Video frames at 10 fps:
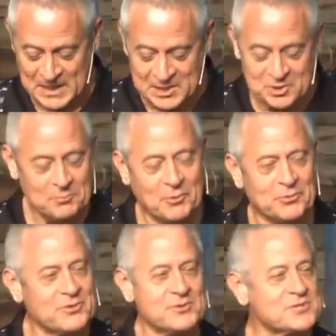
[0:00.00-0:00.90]
You know, both
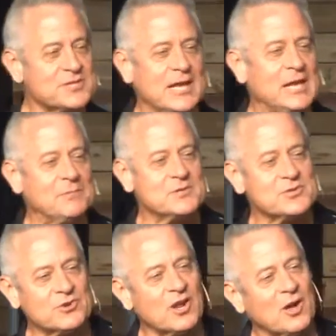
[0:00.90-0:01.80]
of those statements
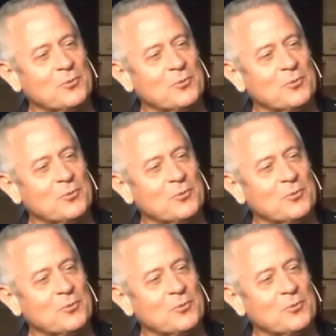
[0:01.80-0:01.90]
are not